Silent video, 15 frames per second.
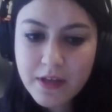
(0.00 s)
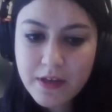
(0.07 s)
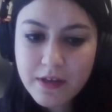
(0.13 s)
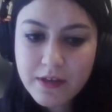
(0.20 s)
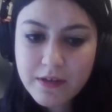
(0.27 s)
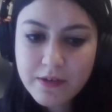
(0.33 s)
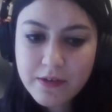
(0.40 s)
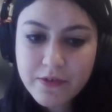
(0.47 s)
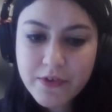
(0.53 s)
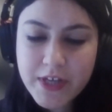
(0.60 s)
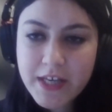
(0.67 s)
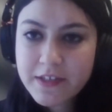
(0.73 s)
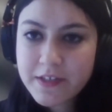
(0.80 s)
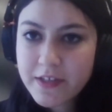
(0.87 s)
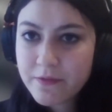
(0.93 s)

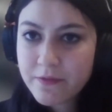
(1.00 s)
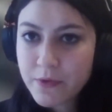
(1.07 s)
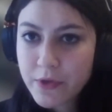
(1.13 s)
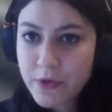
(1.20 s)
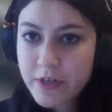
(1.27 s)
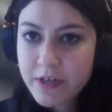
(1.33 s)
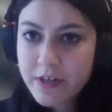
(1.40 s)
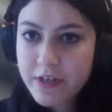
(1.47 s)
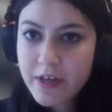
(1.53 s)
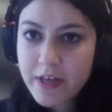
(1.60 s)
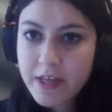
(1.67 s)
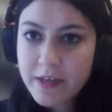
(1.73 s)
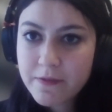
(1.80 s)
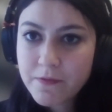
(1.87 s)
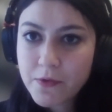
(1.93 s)
creative work
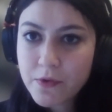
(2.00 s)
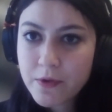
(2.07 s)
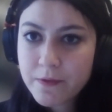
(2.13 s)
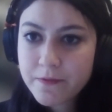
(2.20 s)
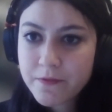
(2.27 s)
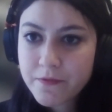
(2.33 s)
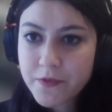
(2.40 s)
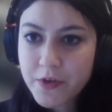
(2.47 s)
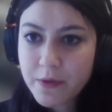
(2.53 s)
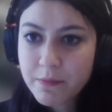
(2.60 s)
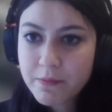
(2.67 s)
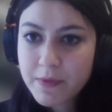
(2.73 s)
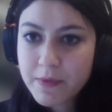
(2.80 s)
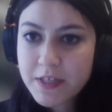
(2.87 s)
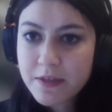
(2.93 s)
evolved
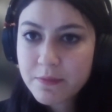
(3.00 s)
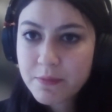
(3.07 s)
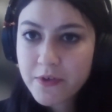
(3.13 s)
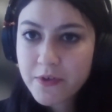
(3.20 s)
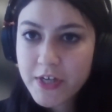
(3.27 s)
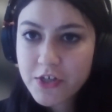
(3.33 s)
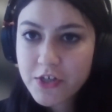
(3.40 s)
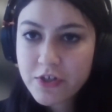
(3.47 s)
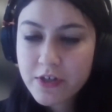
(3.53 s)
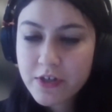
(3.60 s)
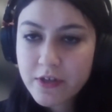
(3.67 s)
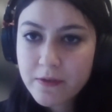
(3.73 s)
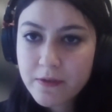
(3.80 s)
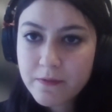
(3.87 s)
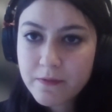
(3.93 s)
from
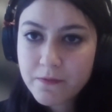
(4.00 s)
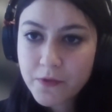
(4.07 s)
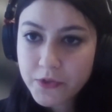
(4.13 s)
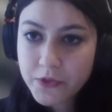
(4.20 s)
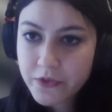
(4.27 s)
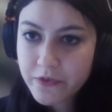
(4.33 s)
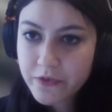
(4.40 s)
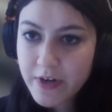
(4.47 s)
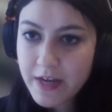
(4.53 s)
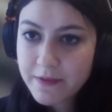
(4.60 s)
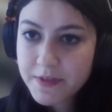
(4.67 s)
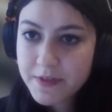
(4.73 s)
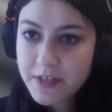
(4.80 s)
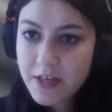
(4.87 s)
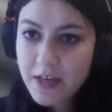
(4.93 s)
inspirational
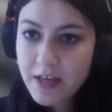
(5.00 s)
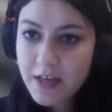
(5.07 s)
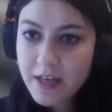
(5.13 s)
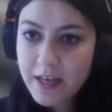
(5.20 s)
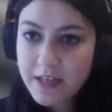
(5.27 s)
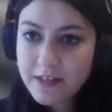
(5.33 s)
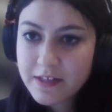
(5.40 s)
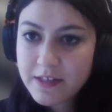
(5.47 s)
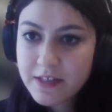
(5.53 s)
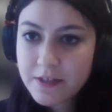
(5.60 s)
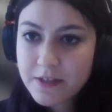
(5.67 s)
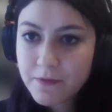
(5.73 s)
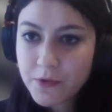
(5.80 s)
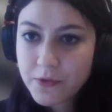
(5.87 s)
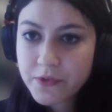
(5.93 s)
photographs, and
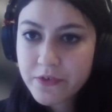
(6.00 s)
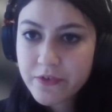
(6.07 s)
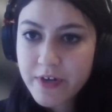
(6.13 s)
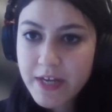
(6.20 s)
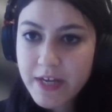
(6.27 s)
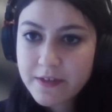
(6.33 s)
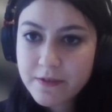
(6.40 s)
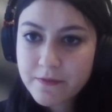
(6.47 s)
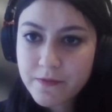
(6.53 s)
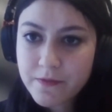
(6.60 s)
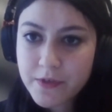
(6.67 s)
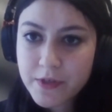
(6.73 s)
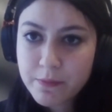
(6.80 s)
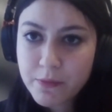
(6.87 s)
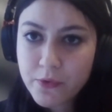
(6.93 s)
these photographs
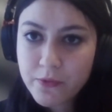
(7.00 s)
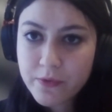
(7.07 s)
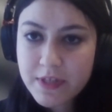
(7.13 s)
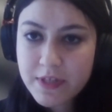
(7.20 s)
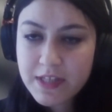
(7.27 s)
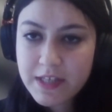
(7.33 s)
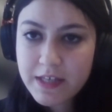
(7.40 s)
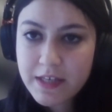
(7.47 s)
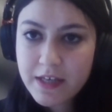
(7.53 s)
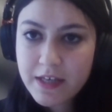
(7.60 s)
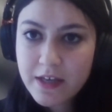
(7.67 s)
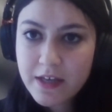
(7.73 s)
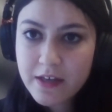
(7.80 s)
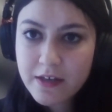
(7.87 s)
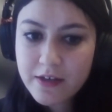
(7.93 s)
were mostly
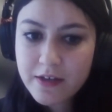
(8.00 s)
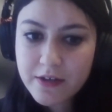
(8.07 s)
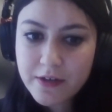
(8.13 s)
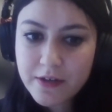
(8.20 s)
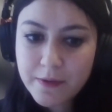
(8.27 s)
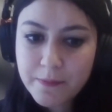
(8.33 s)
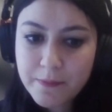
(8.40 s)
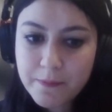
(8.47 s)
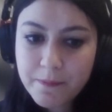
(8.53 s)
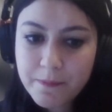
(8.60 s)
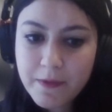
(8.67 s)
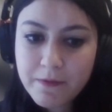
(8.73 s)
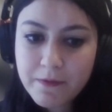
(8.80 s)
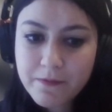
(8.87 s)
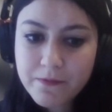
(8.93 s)

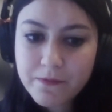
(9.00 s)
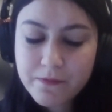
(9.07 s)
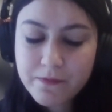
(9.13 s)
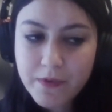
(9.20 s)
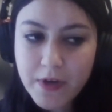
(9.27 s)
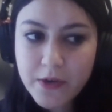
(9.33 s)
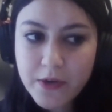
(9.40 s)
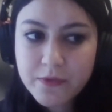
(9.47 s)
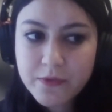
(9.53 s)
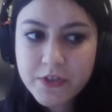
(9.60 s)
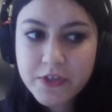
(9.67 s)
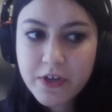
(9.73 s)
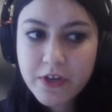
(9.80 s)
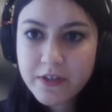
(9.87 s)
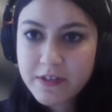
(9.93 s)

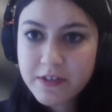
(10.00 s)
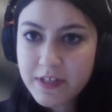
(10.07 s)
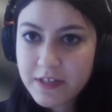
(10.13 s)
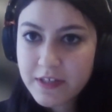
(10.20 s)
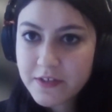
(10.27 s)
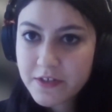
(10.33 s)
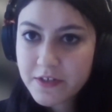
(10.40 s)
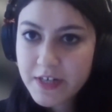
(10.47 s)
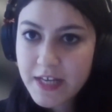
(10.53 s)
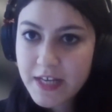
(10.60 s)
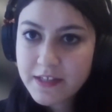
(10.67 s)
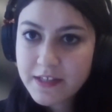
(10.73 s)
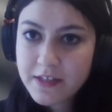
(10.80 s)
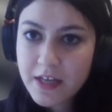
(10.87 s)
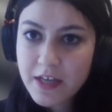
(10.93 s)
found on the
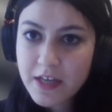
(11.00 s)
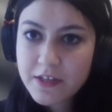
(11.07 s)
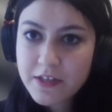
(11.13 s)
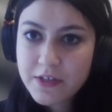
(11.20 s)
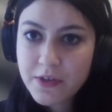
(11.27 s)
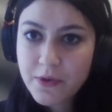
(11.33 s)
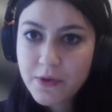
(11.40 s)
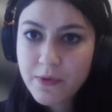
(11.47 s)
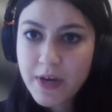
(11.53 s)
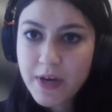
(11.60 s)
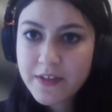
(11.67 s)
internet. So I